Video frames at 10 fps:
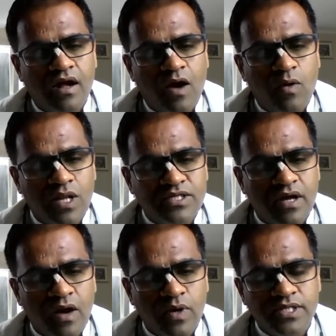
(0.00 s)

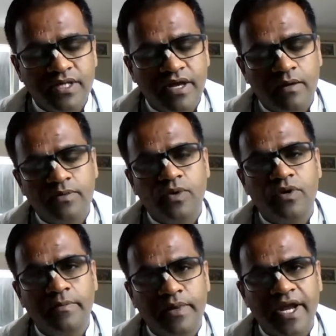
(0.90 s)
ourselves to
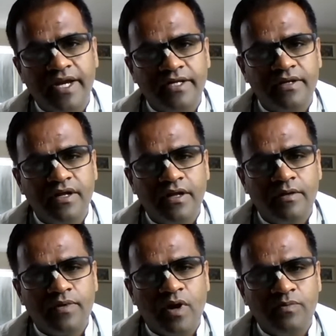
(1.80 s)
liberate
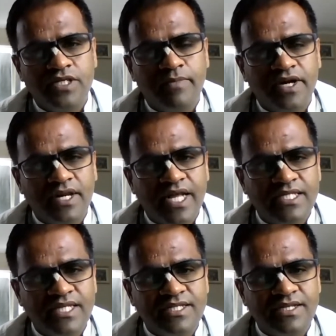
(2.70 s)
from this material
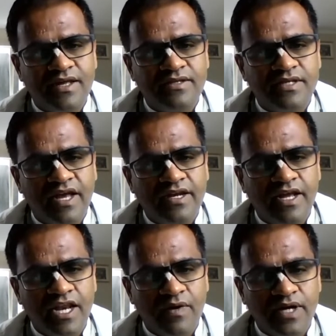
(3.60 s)
existence and
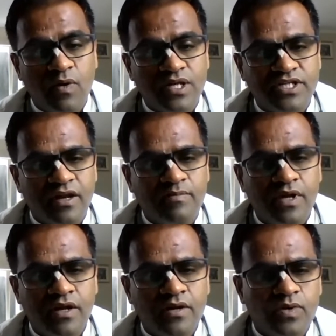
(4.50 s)
elevate ourselves
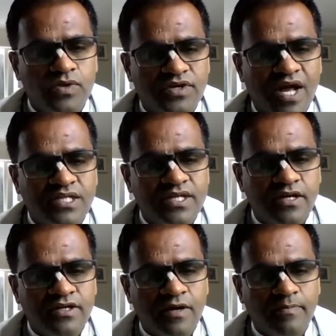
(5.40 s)
to the
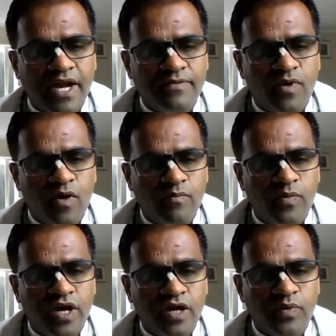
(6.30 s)
transcendental platform
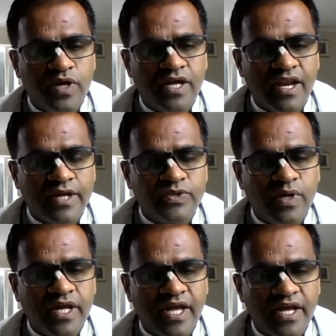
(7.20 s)
where we can
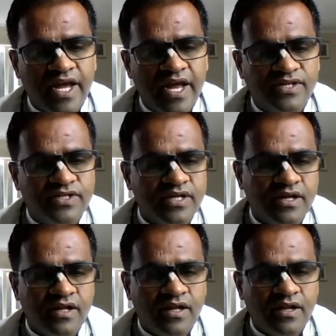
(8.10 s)
actually engage
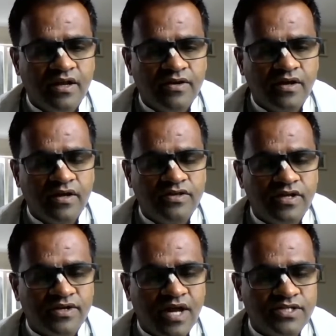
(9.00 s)
in
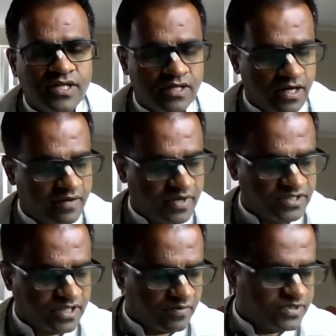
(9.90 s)
the transcendental loving
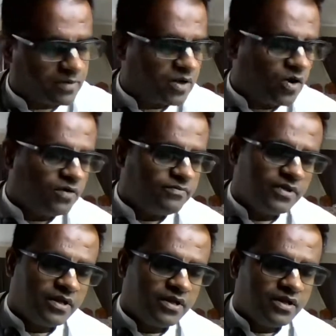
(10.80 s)
service of the Lord.
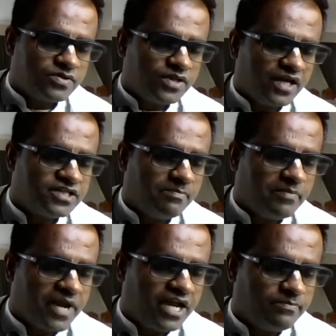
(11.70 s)
So that is the
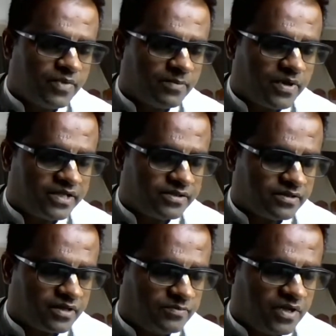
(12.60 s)
main
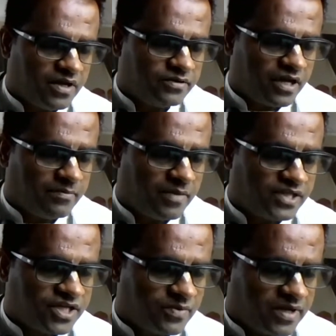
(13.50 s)
purpose of the dharma is given